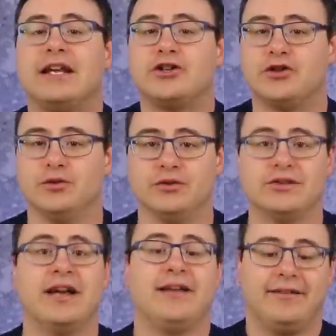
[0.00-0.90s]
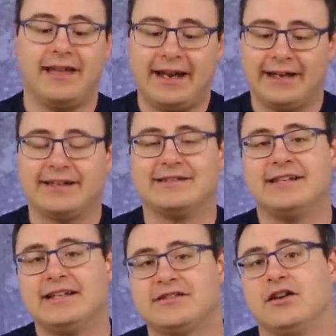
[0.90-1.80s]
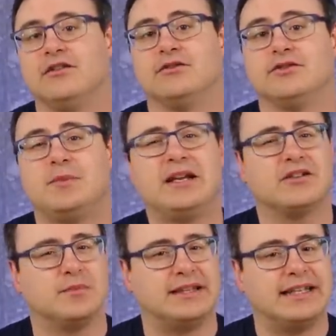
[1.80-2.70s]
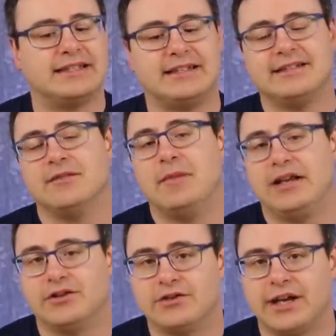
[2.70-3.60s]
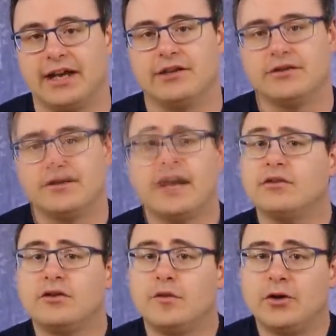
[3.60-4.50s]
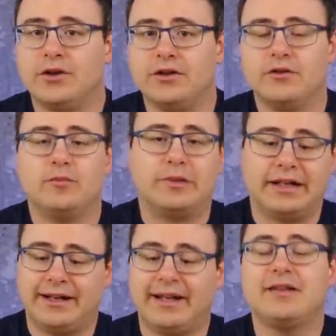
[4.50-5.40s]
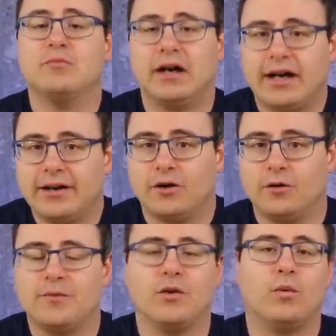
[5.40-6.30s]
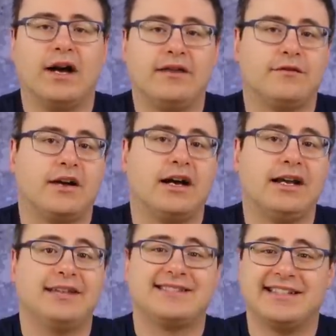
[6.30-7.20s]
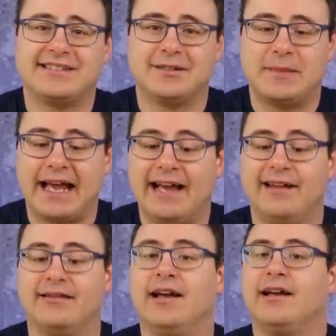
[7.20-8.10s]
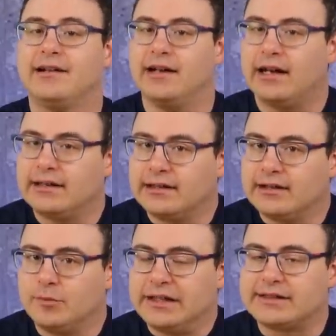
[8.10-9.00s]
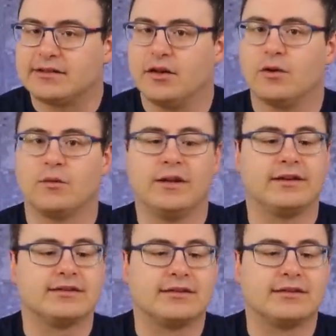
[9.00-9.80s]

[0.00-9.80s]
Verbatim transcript: issues that exist on those speakers, but this is a major change. I don't know about you, but in my home, the Wi-Fi system has gotten a little bit slower with a